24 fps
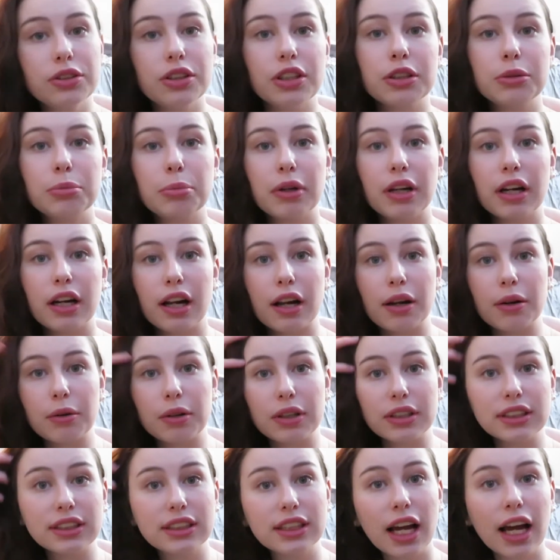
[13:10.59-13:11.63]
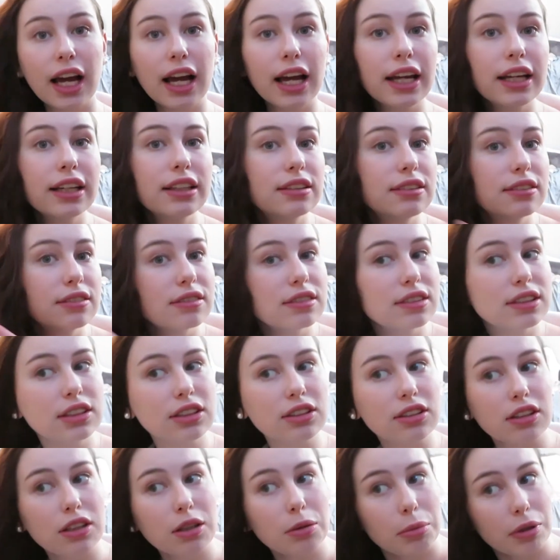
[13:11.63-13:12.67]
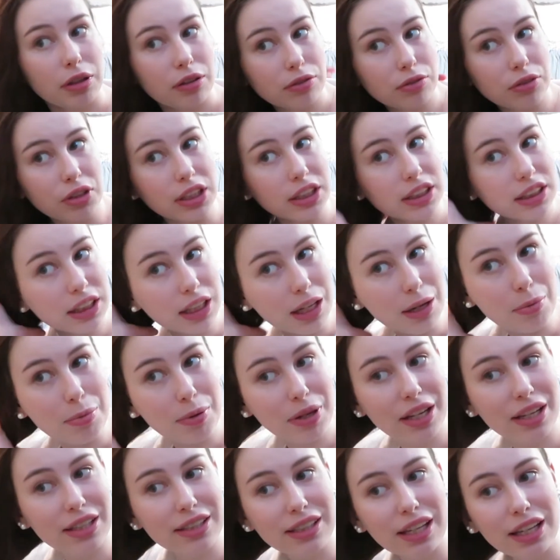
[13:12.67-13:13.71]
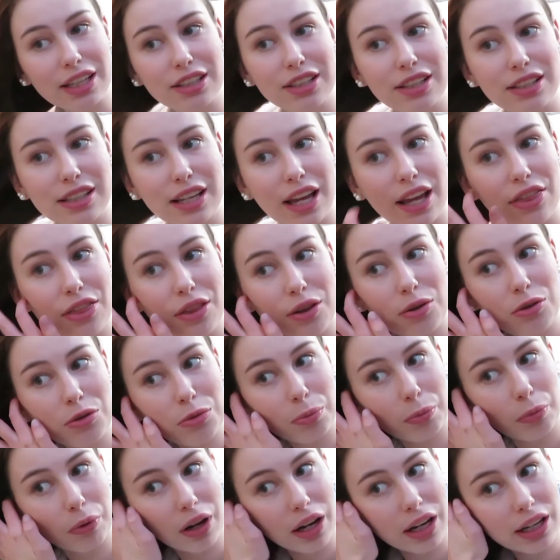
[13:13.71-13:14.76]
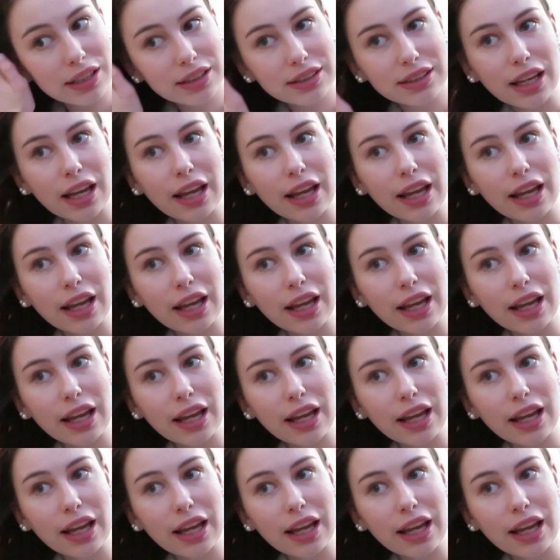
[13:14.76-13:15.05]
just put it on one side. It's a little bit frizzy because I just had those braids